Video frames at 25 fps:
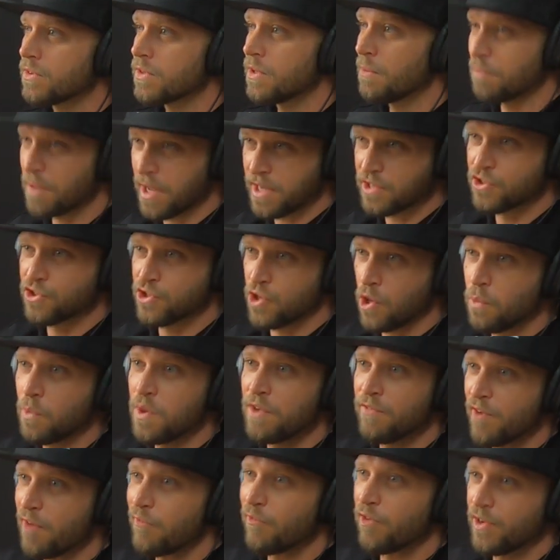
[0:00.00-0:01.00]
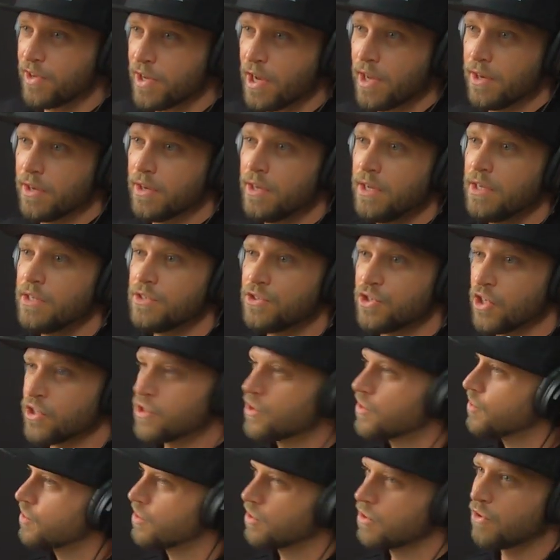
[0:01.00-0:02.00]
the best show we've ever done.
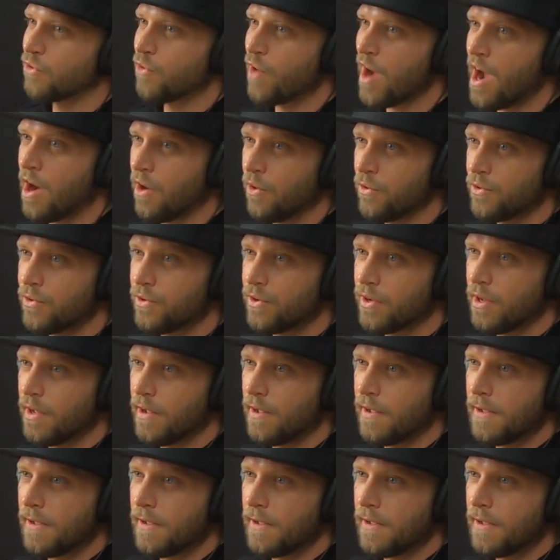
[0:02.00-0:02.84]
Just crowd,